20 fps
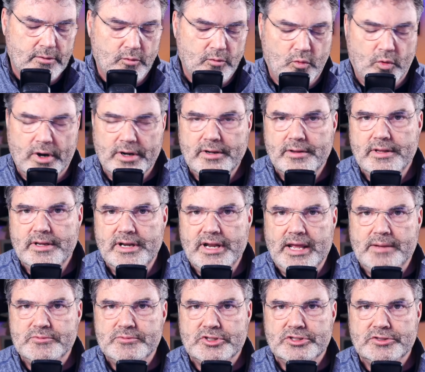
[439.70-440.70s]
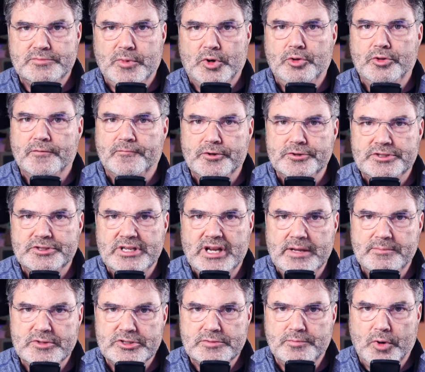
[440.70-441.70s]
one of the names is bold. The first
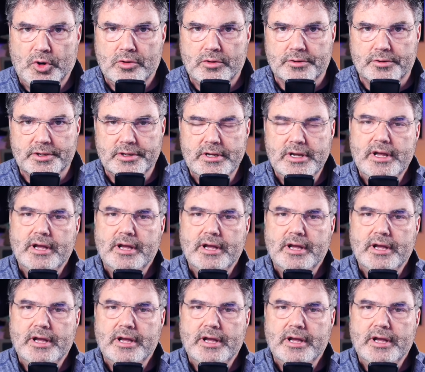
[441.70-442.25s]
name is bold.